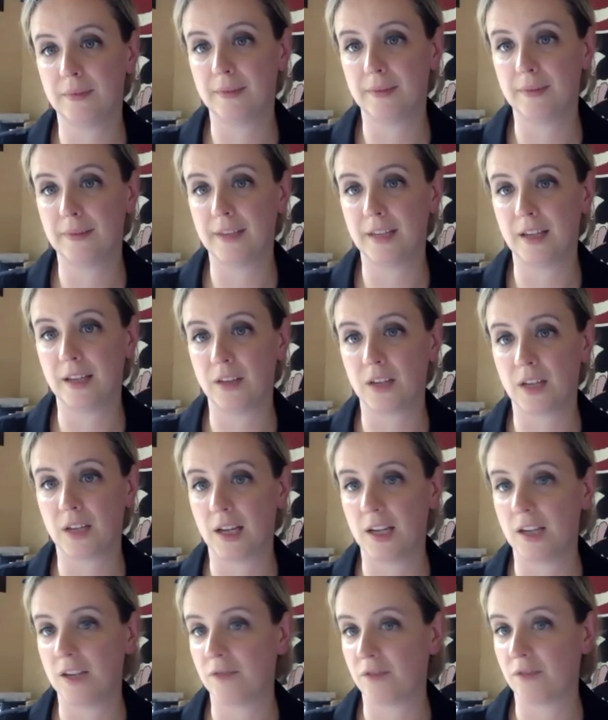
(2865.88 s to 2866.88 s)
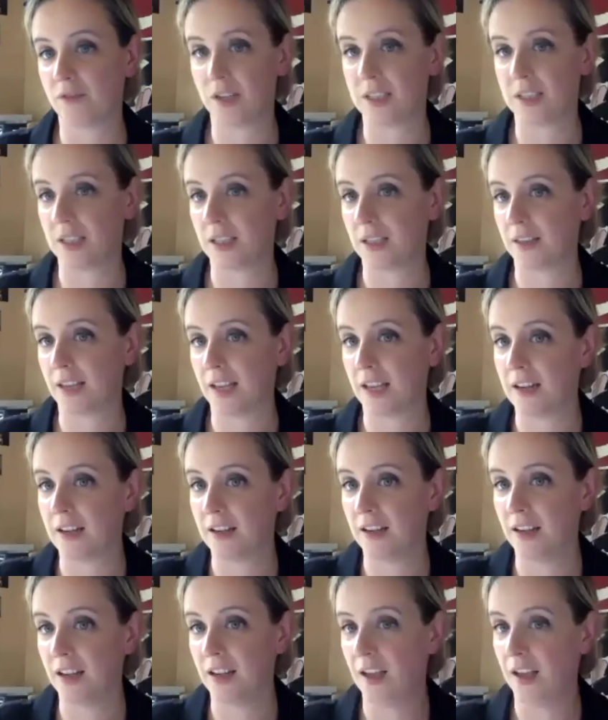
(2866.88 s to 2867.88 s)
the other kind of writing
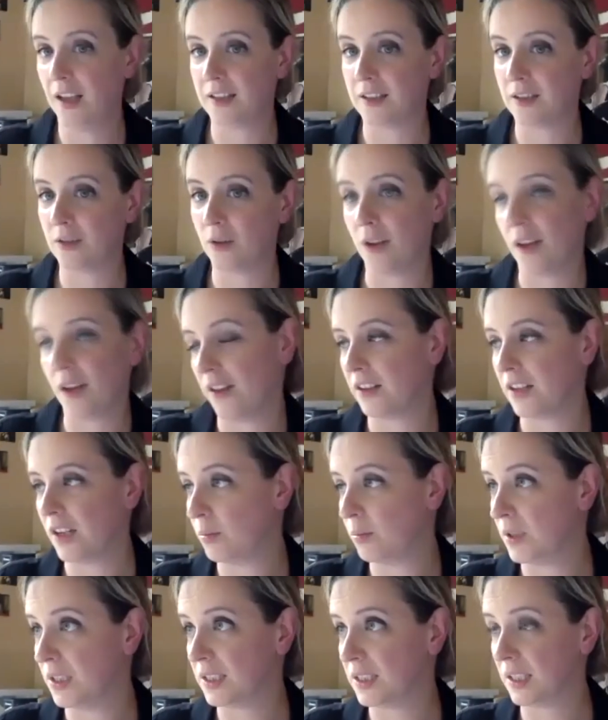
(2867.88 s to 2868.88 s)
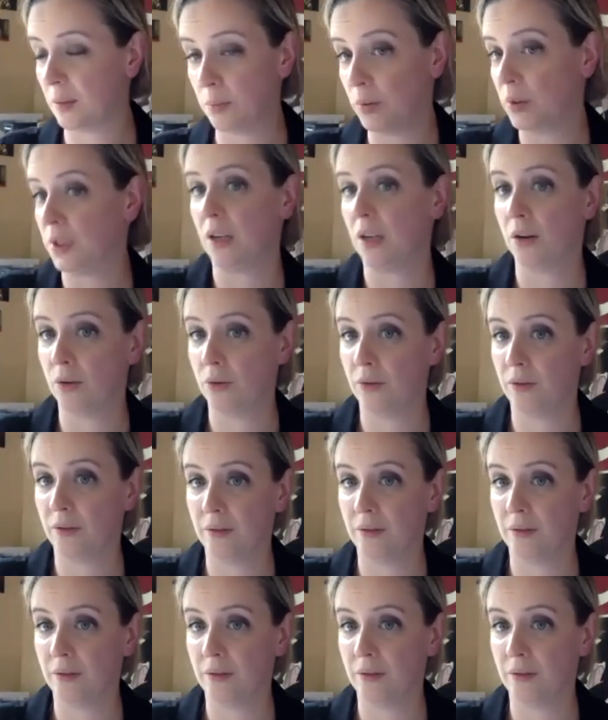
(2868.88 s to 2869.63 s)
then it's not like nobody's going to put it on